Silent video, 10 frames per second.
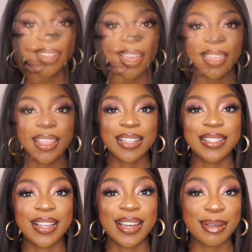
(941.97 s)
This
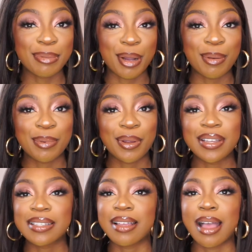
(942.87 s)
lip combo
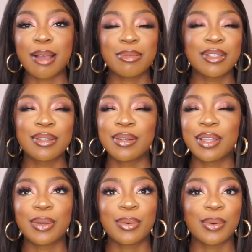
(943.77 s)
is
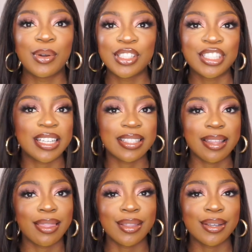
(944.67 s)
absolutely gorgeous.
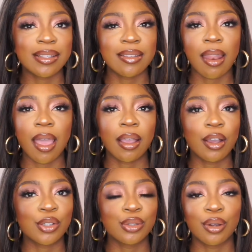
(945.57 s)
It looks like
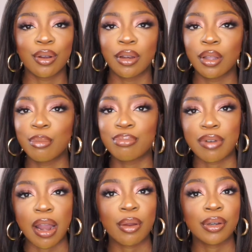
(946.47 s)
a chocolate
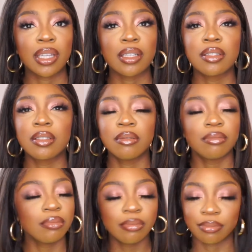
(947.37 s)
brownie.
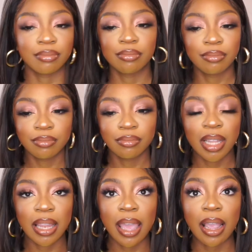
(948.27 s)

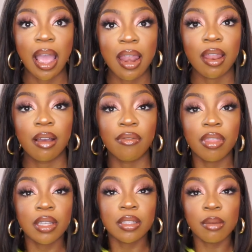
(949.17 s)
Like, I love
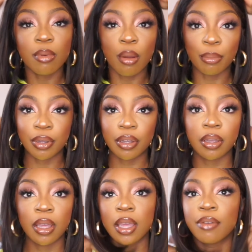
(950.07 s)
this lip combo.
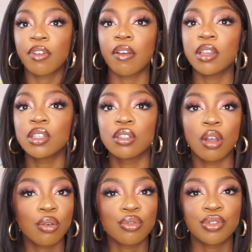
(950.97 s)
Very
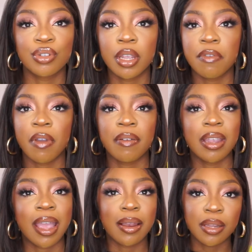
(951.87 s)
sultry,
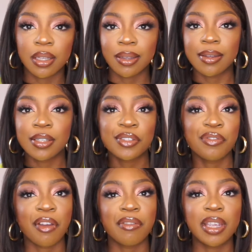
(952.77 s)
very elegant,
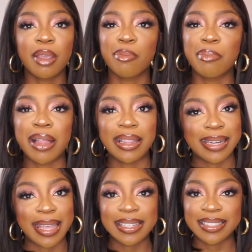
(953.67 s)
very
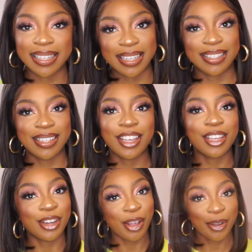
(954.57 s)
melanated,
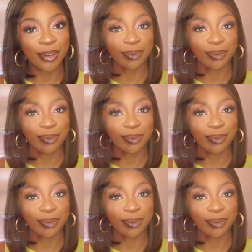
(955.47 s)
you know?